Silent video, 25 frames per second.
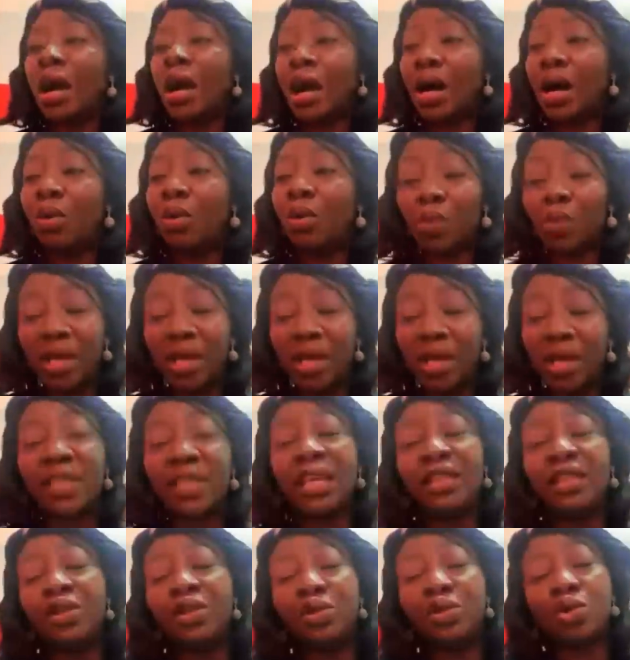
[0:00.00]
uh, with
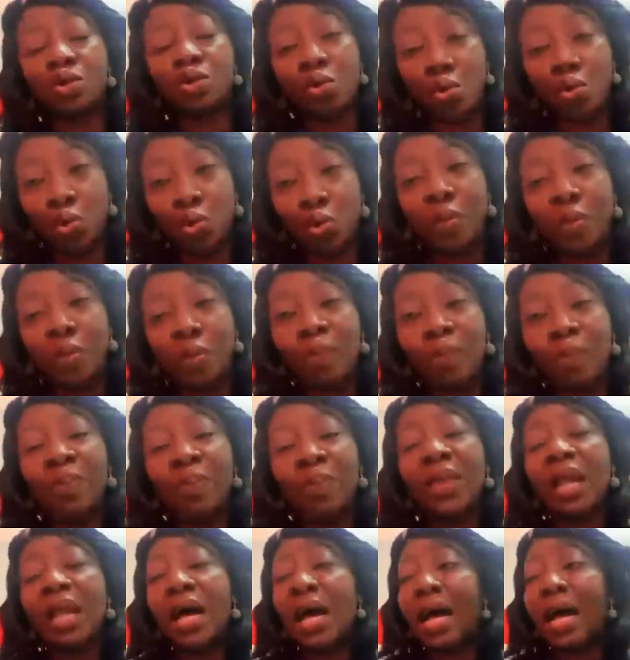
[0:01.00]
in the school.
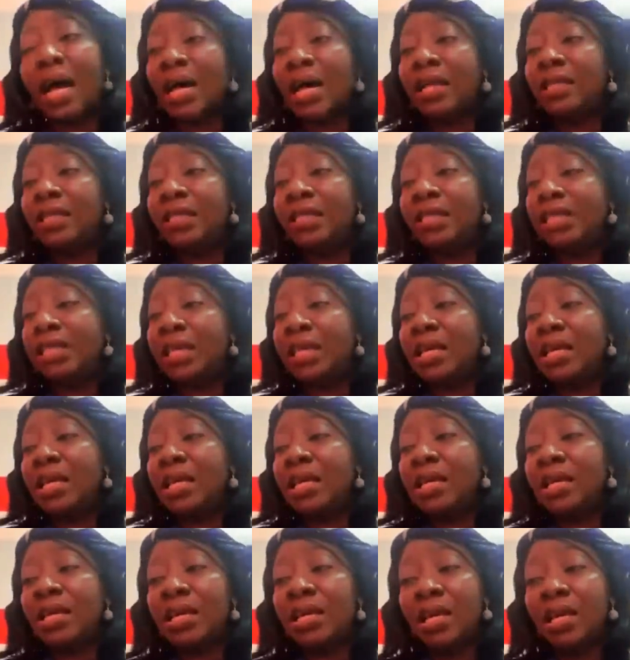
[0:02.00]
And
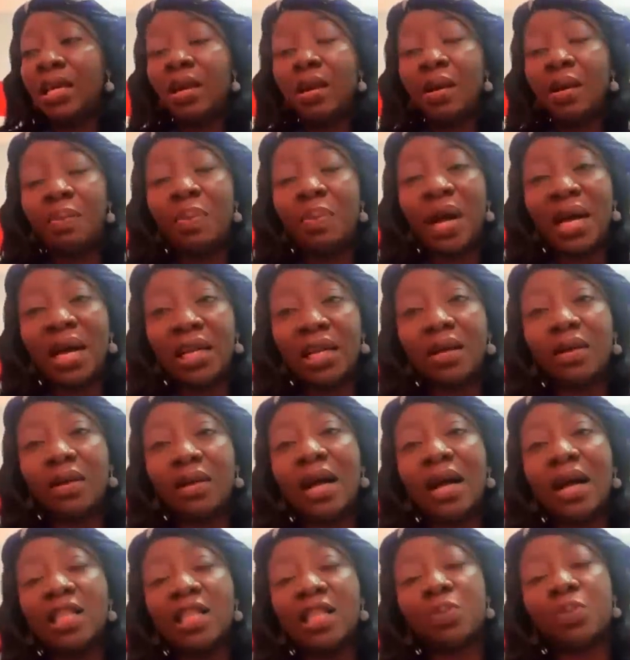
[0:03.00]
the panel
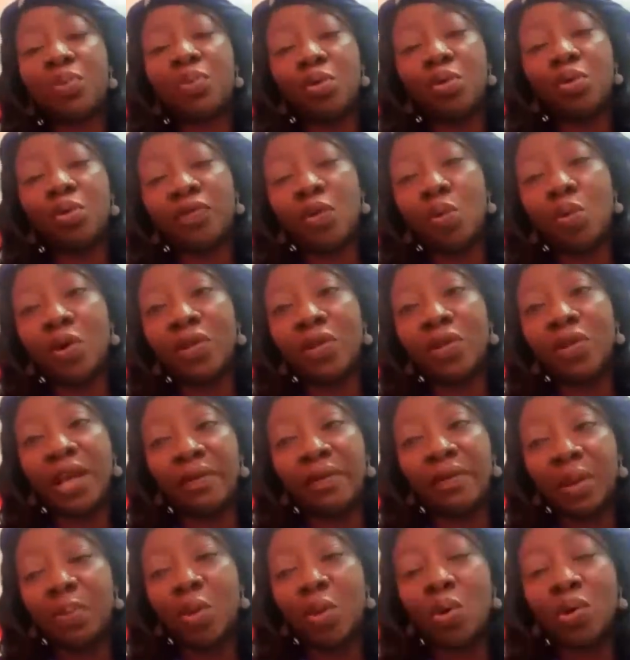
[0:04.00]
has put forward
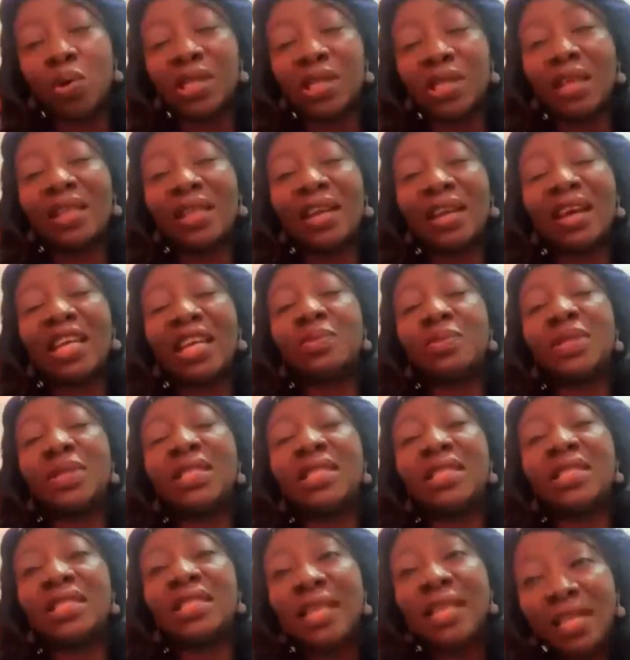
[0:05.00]
their report, and that has
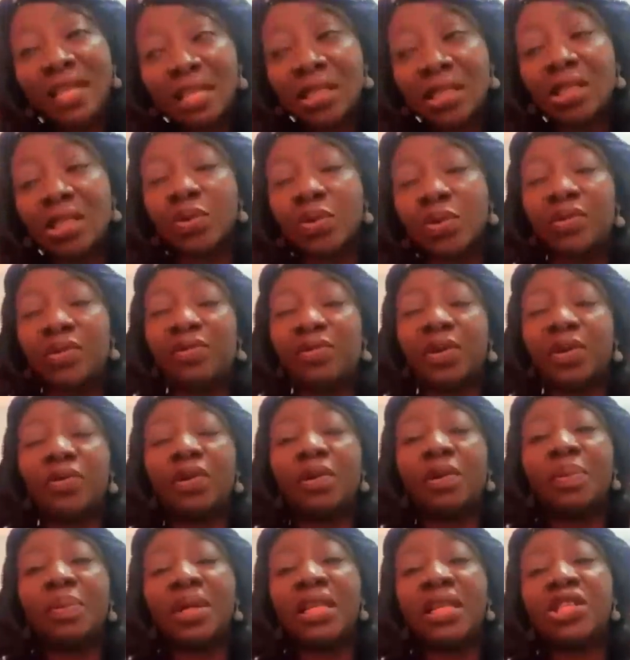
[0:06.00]
been sent to the
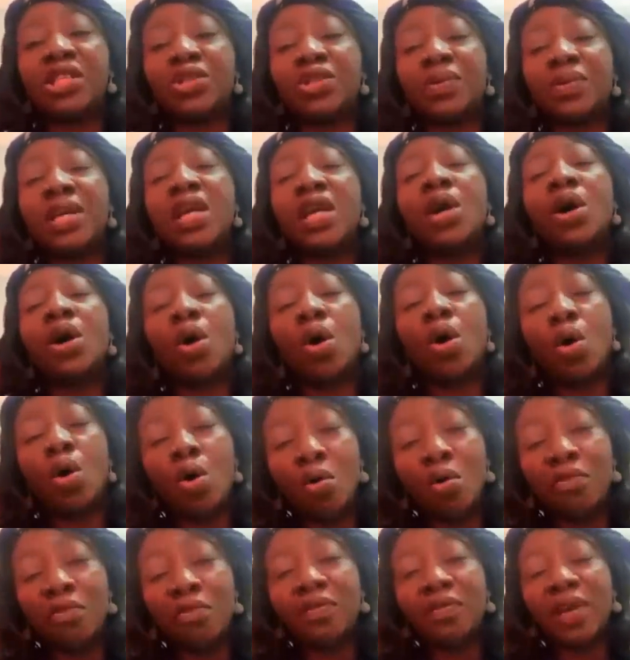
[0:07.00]
Federal Ministry
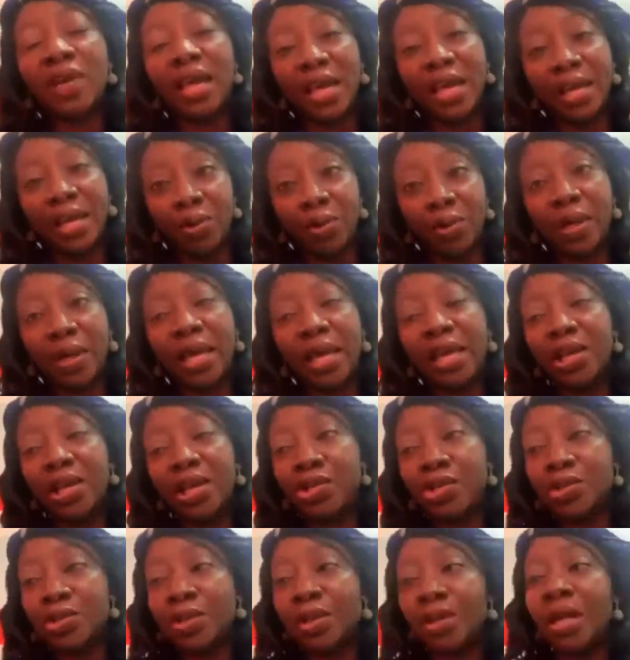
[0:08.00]
of
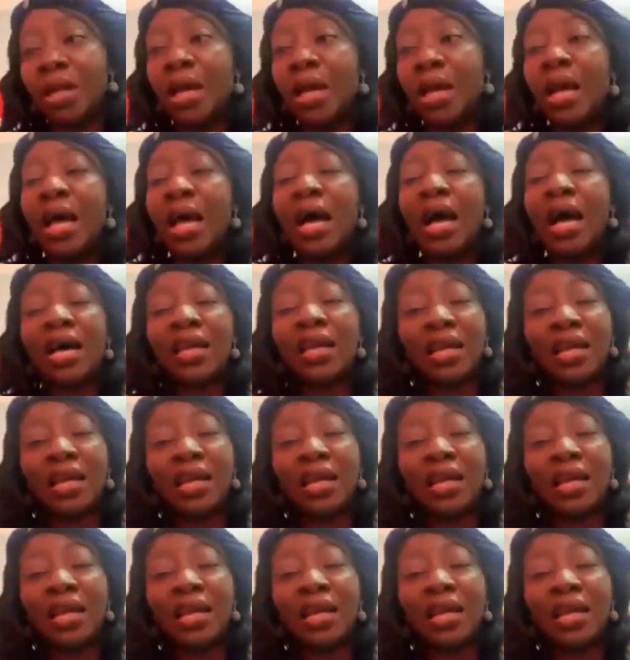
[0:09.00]
Education.